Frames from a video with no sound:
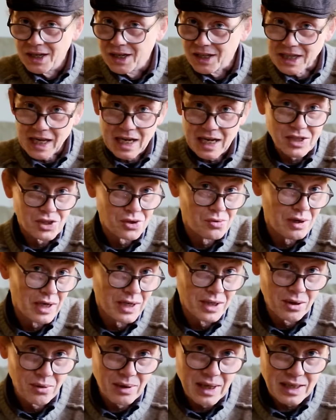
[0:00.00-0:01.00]
That's
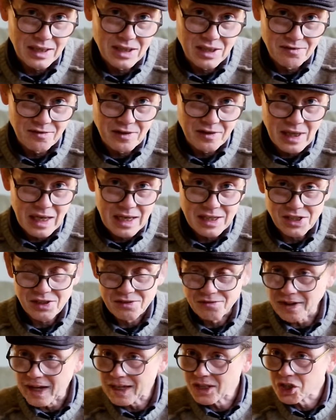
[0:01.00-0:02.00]
radioactive glass.
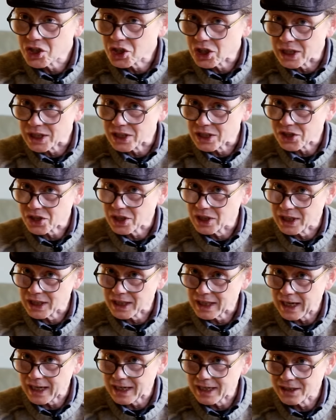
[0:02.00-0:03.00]
Eventually it's going to
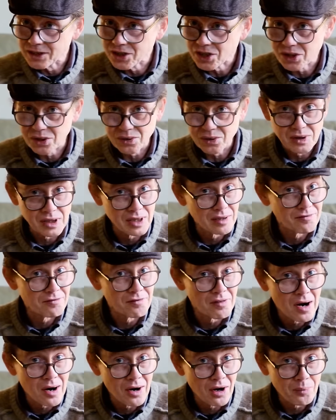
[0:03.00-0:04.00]
get into the
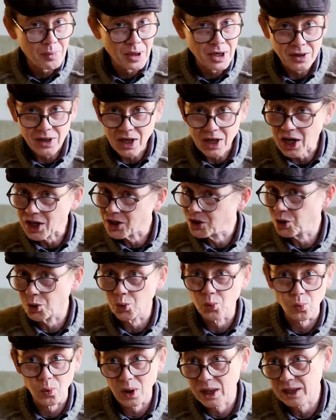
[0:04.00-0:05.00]
environment and you
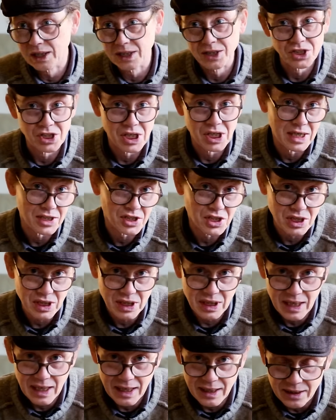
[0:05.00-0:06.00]
will ingest
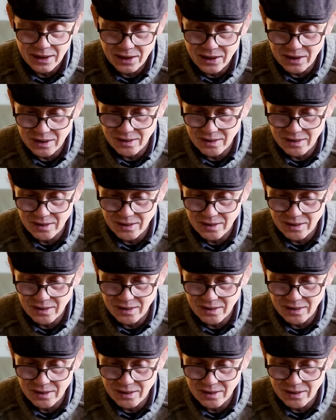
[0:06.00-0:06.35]
it, and